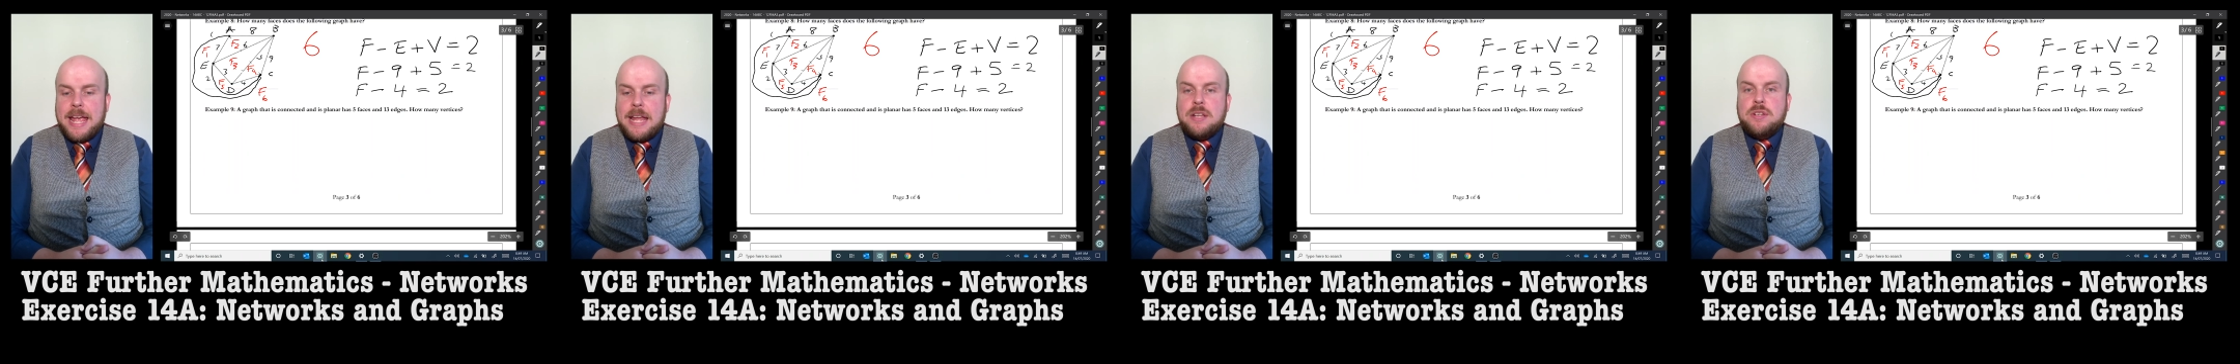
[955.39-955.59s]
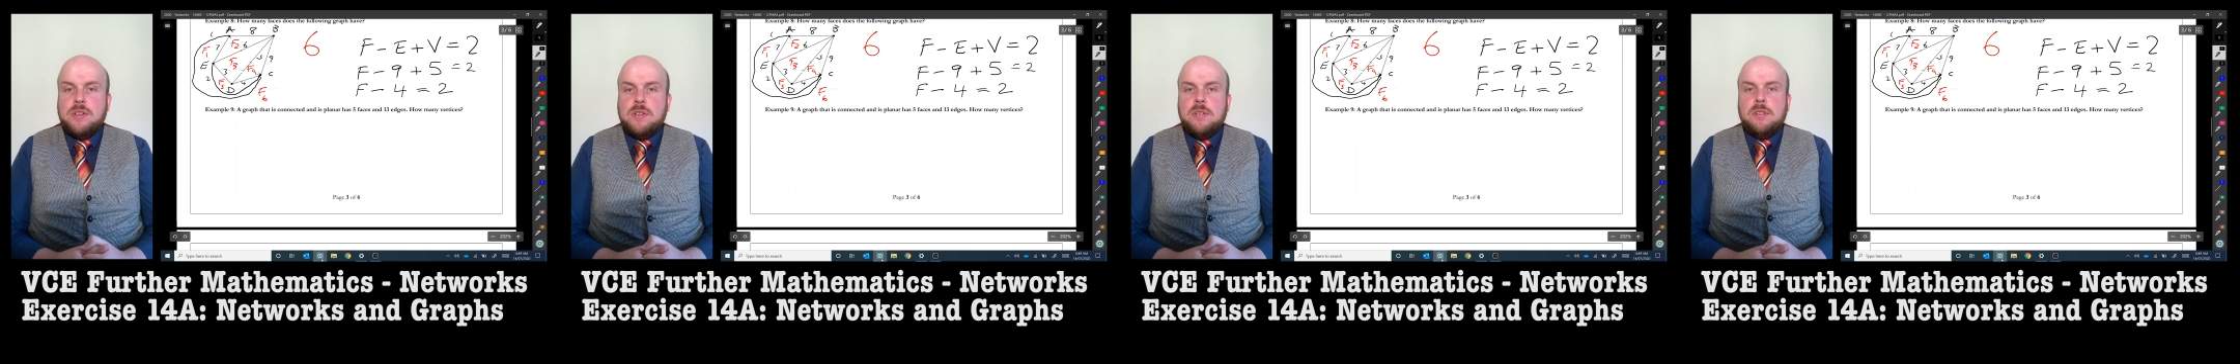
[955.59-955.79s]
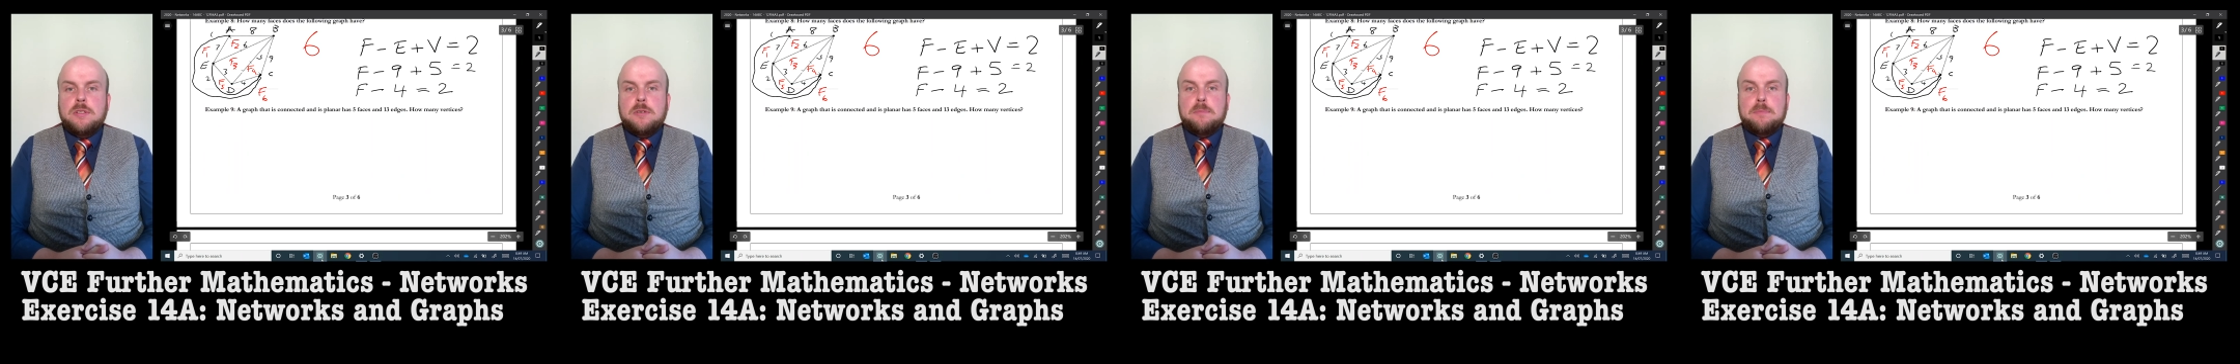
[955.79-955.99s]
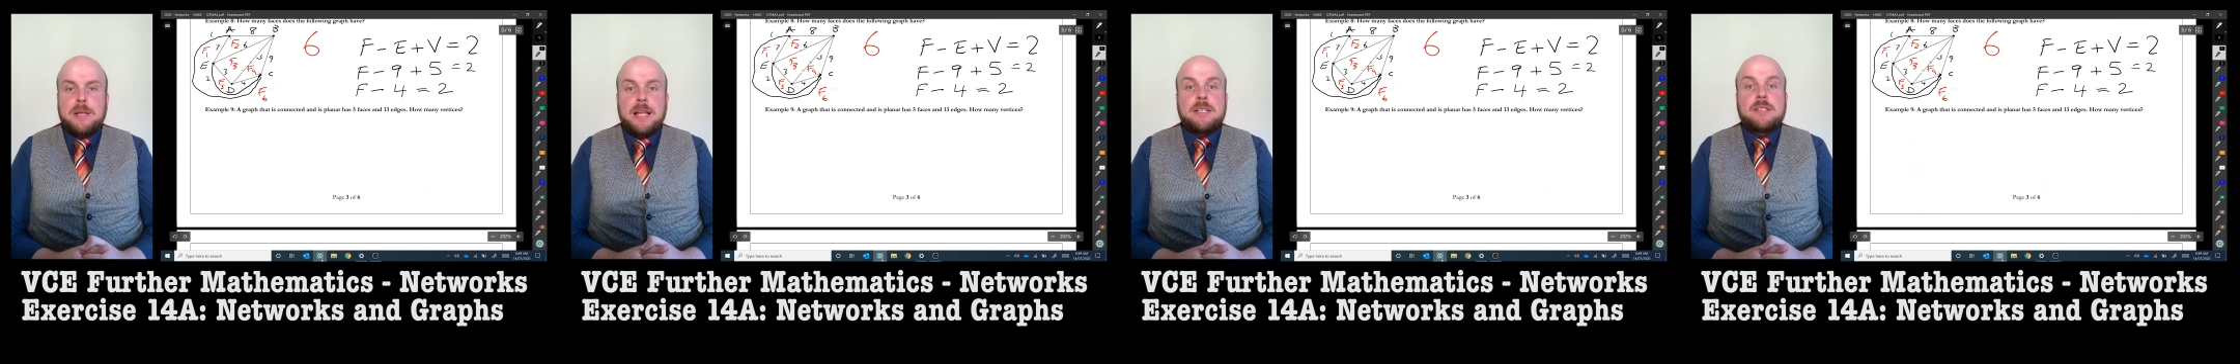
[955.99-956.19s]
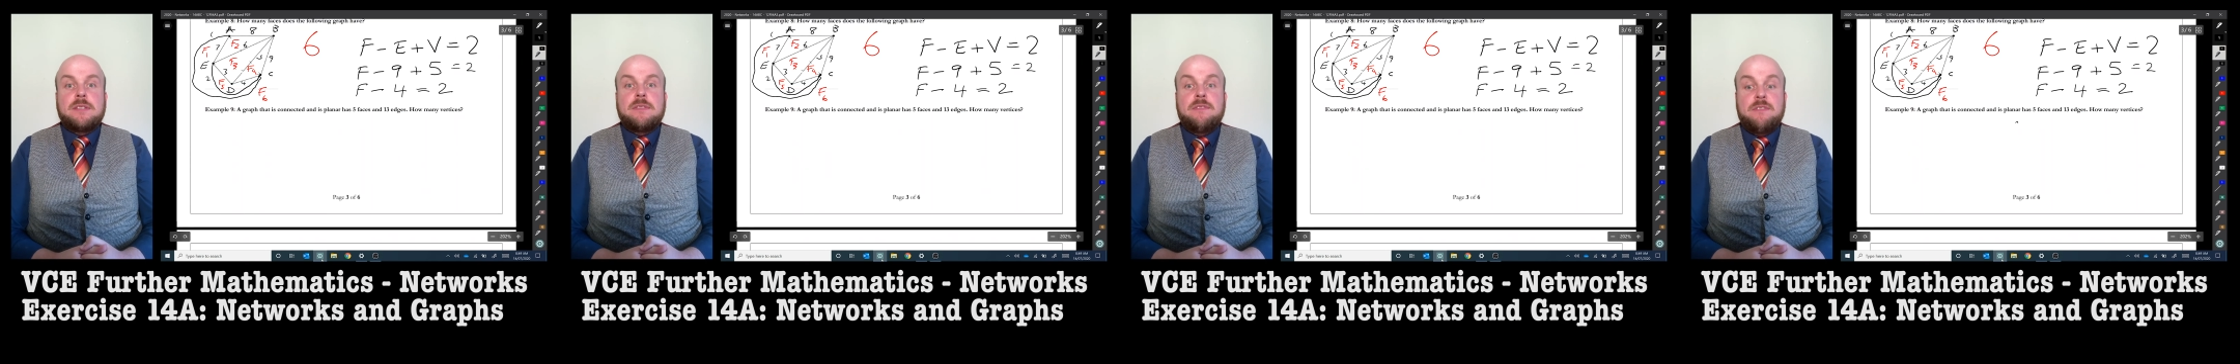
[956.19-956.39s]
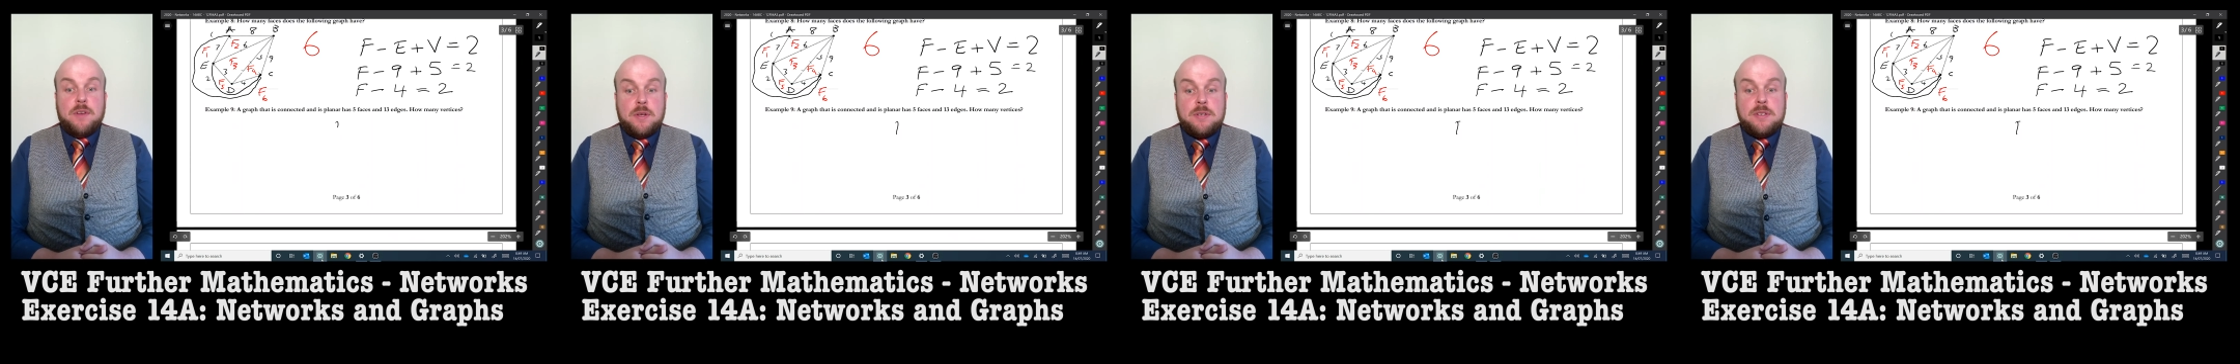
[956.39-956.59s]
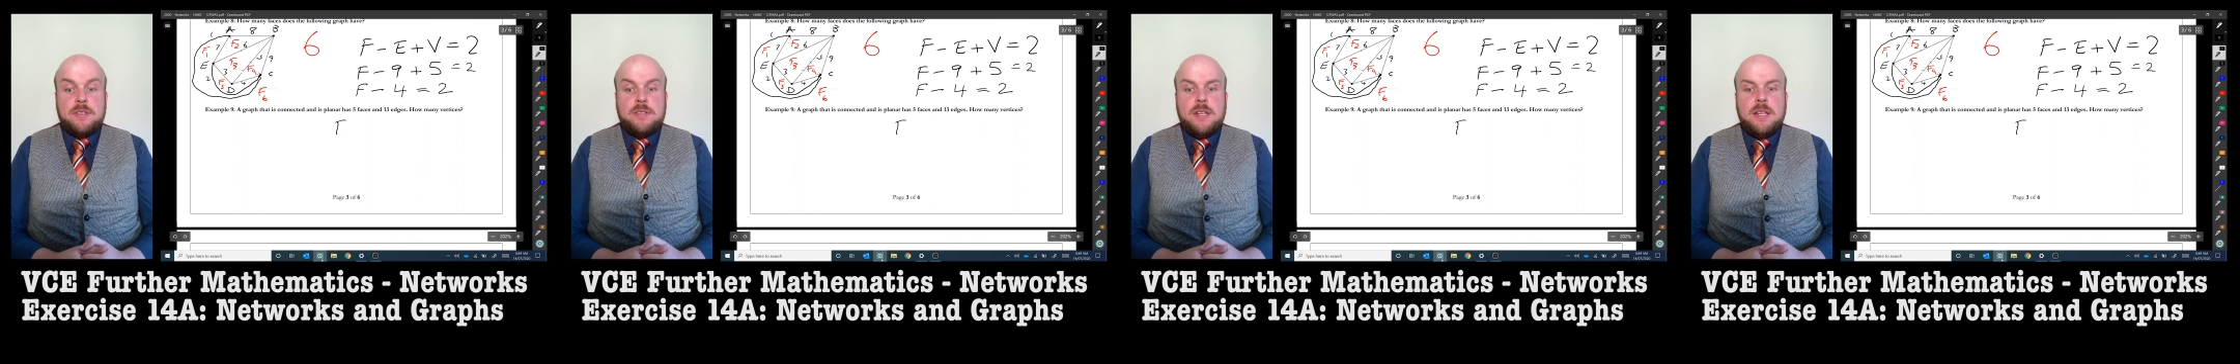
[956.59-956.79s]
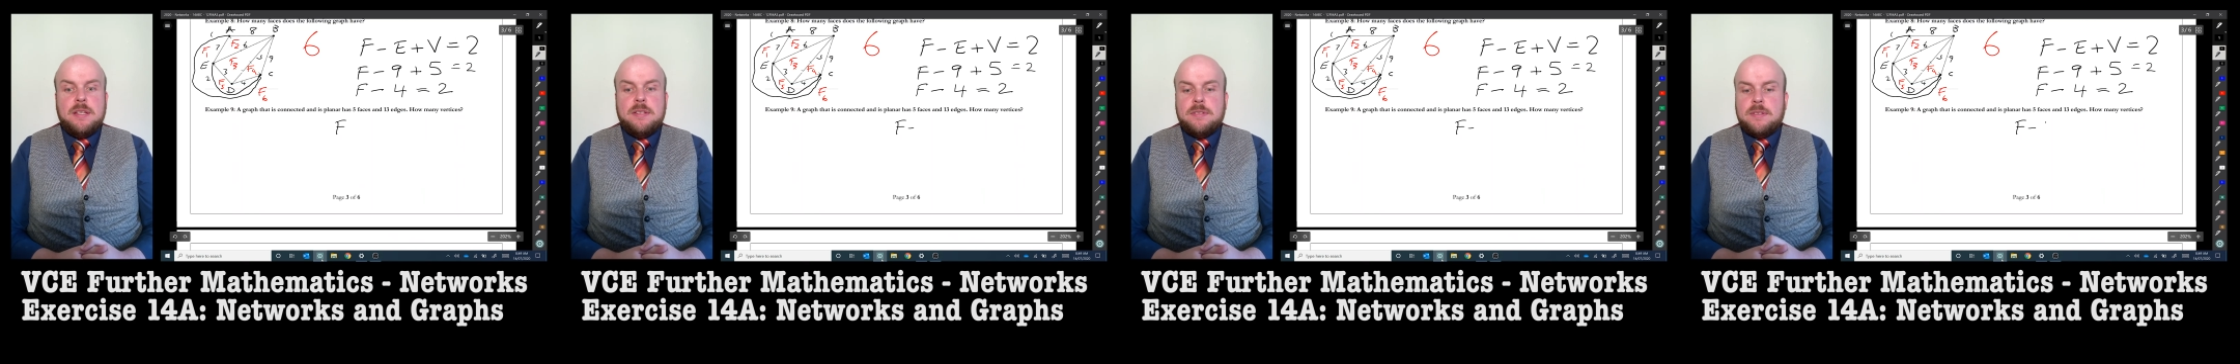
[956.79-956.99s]
edges plus
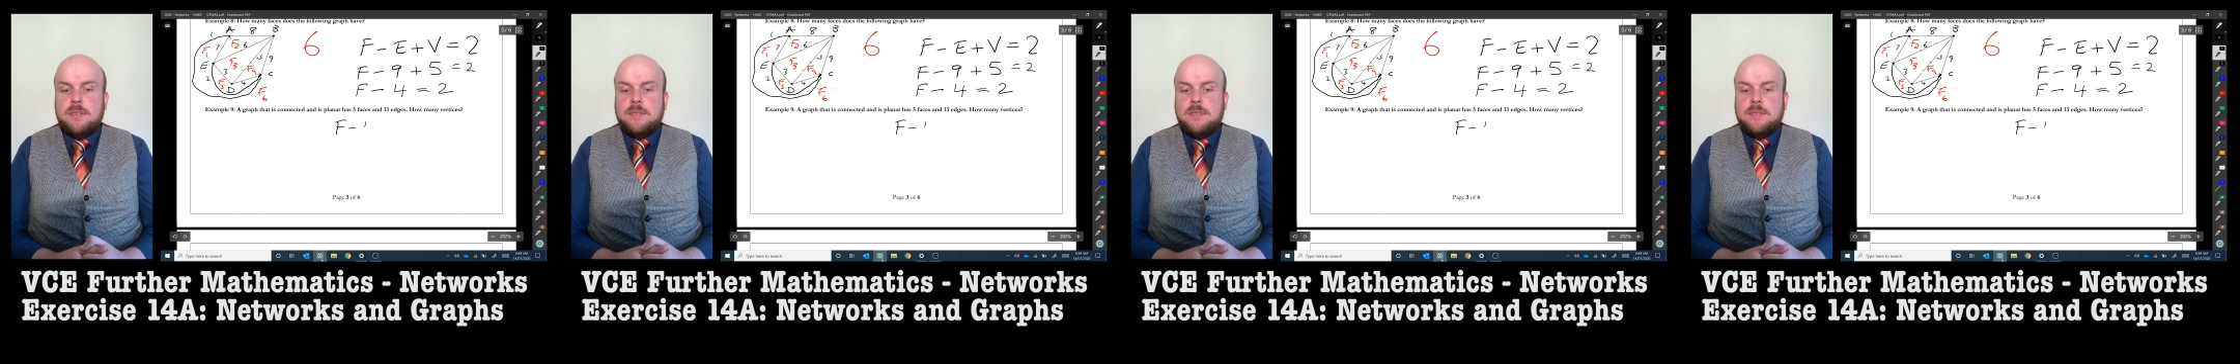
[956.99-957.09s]
vertices